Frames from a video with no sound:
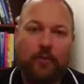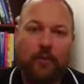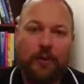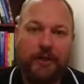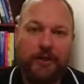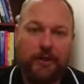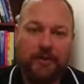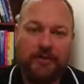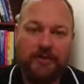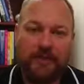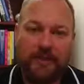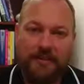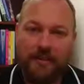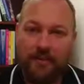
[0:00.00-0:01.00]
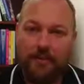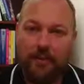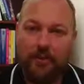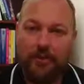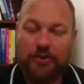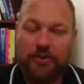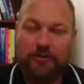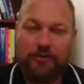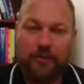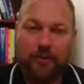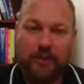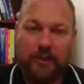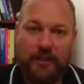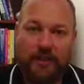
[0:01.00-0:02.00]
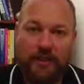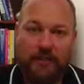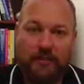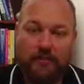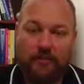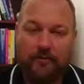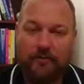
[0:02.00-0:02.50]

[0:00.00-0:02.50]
what you're noticing is it puts your foot in a